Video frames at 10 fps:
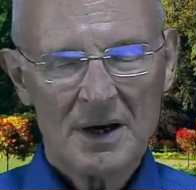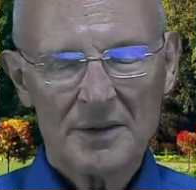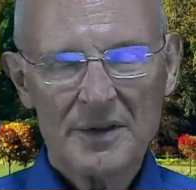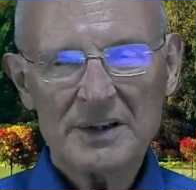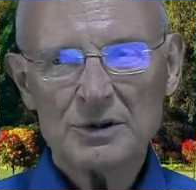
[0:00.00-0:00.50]

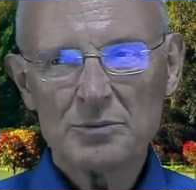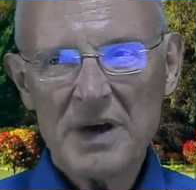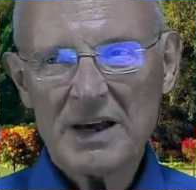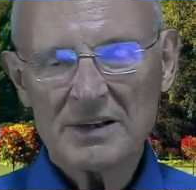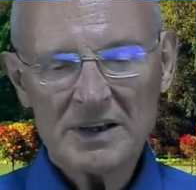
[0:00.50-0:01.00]
This
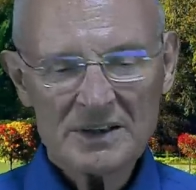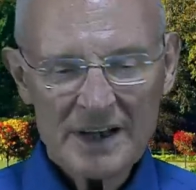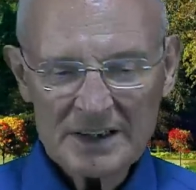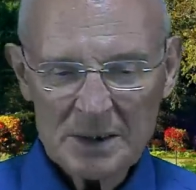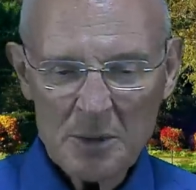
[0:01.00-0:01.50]
make this
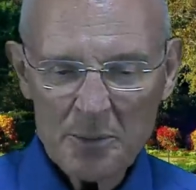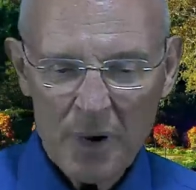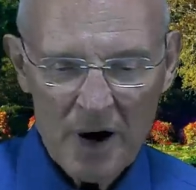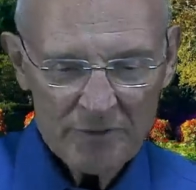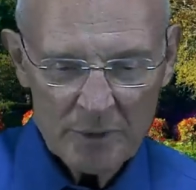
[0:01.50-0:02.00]
sets him
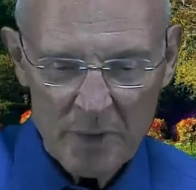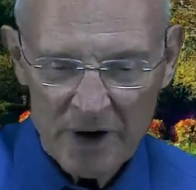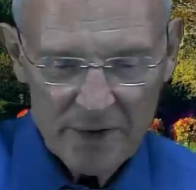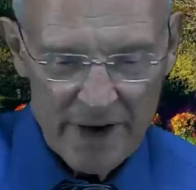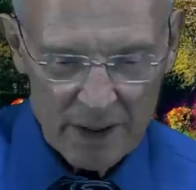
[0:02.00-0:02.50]
apart from
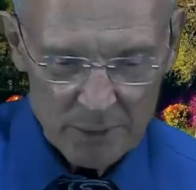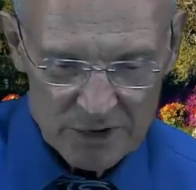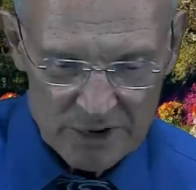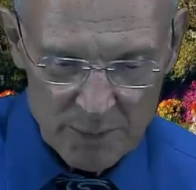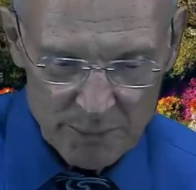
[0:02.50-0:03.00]
other animals
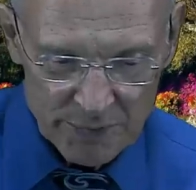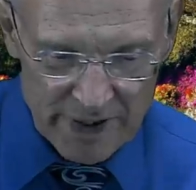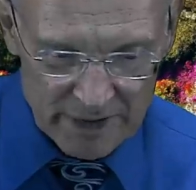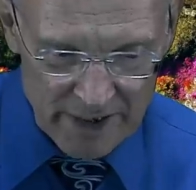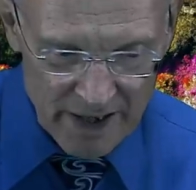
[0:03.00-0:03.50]

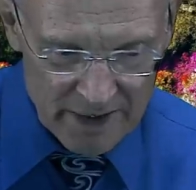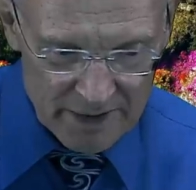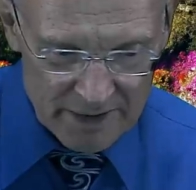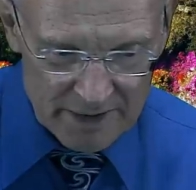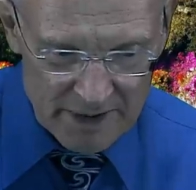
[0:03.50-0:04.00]
completely.
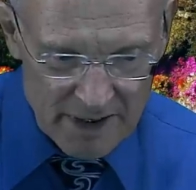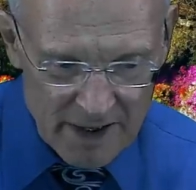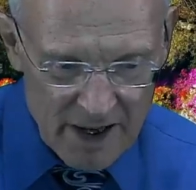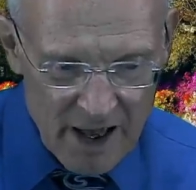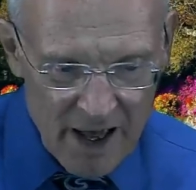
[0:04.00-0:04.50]
Yeah.
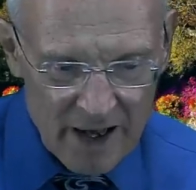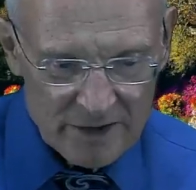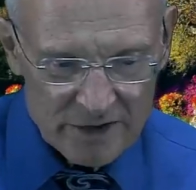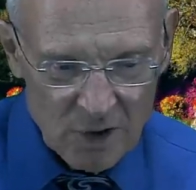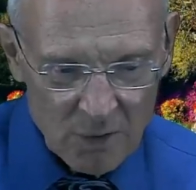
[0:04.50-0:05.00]

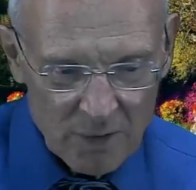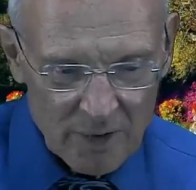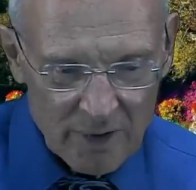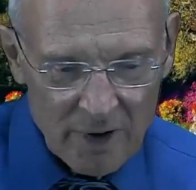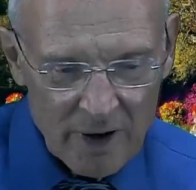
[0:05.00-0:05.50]
And so
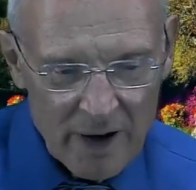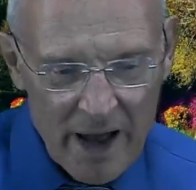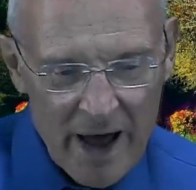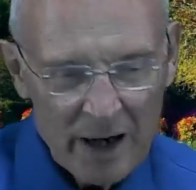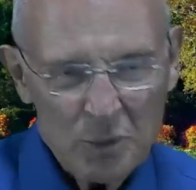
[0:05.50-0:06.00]

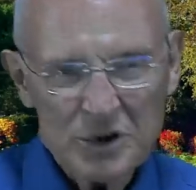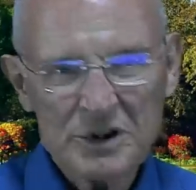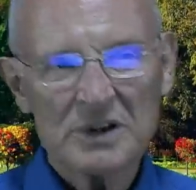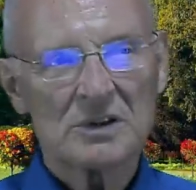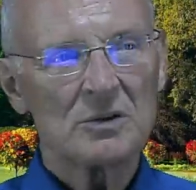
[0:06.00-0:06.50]
Adam was
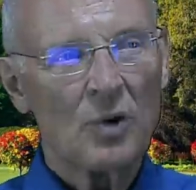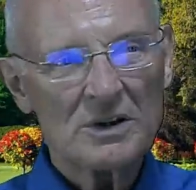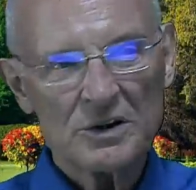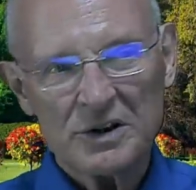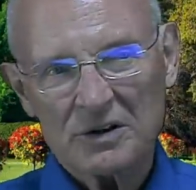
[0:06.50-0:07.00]
just
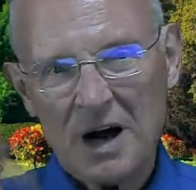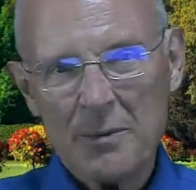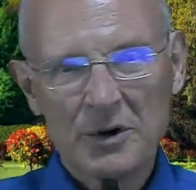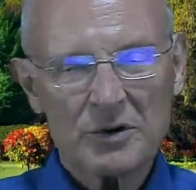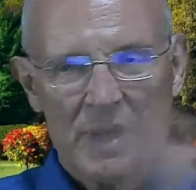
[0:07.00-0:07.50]
wasn't just
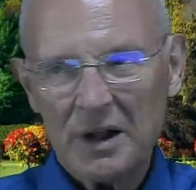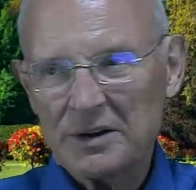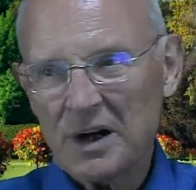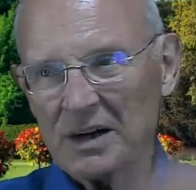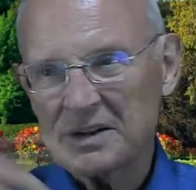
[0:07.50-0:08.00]
arbitrarily
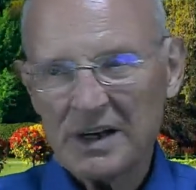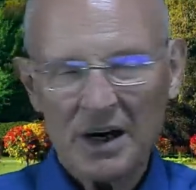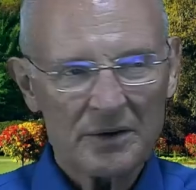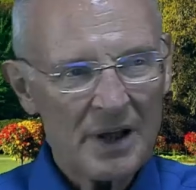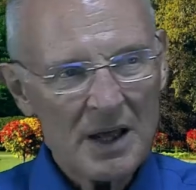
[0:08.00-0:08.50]
tossing
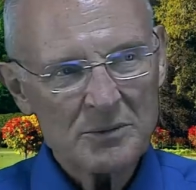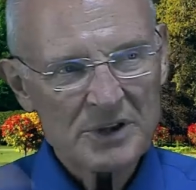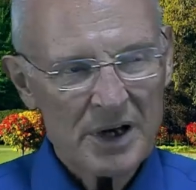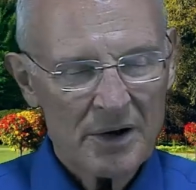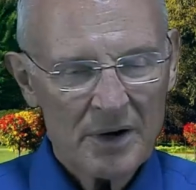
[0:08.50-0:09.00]
out names
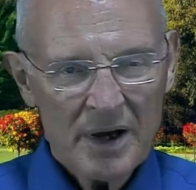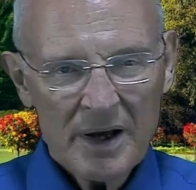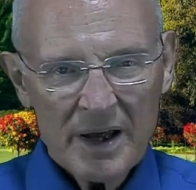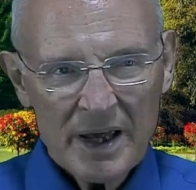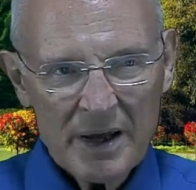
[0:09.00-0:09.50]
here.
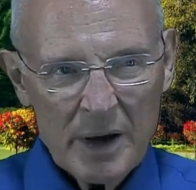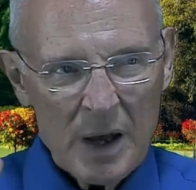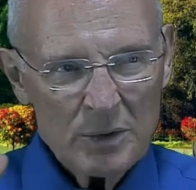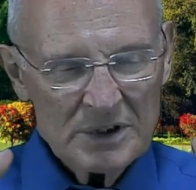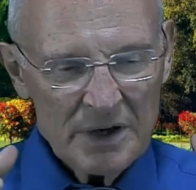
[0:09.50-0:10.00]
He he
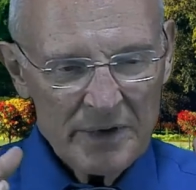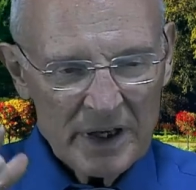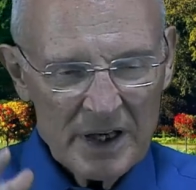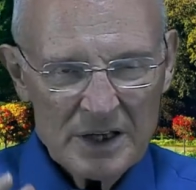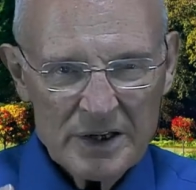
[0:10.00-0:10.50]
was giving
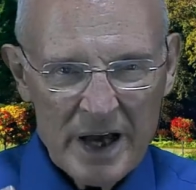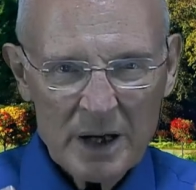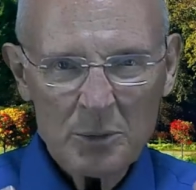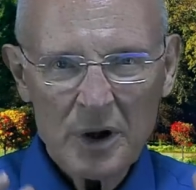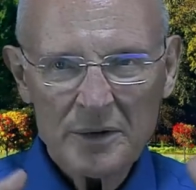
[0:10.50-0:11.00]
each
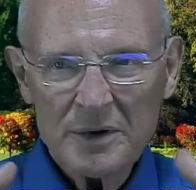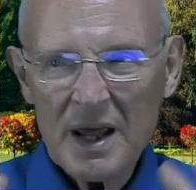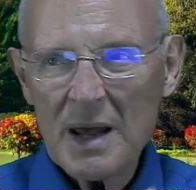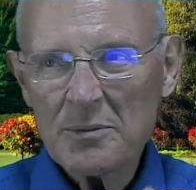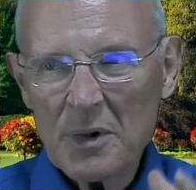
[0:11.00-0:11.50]
animal a
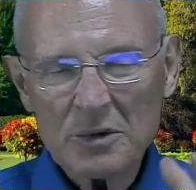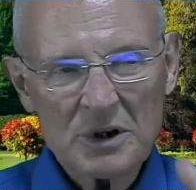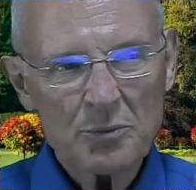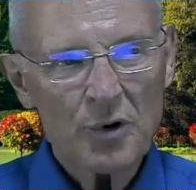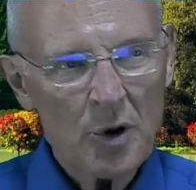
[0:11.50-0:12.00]
name that was
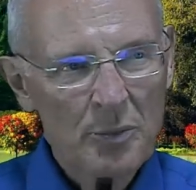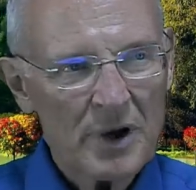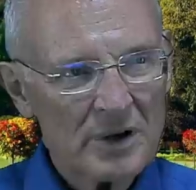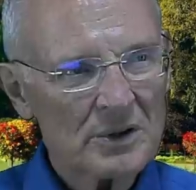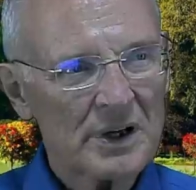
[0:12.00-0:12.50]

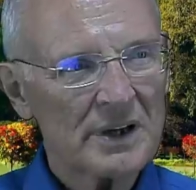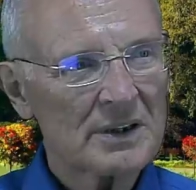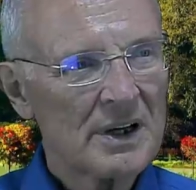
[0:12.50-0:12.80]
appropriate to it,